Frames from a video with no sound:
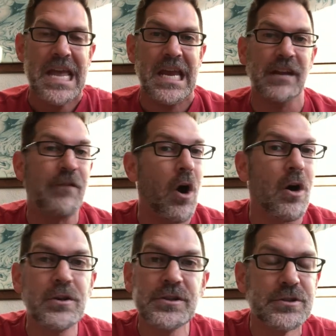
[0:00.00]
And if
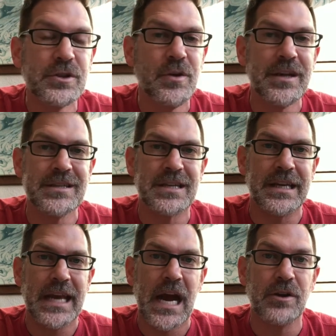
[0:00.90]
all you're doing is
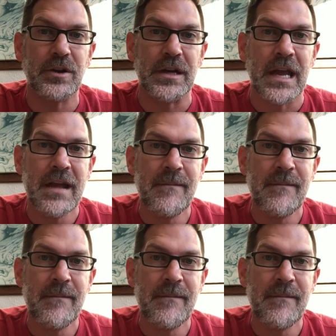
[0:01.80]
encountering,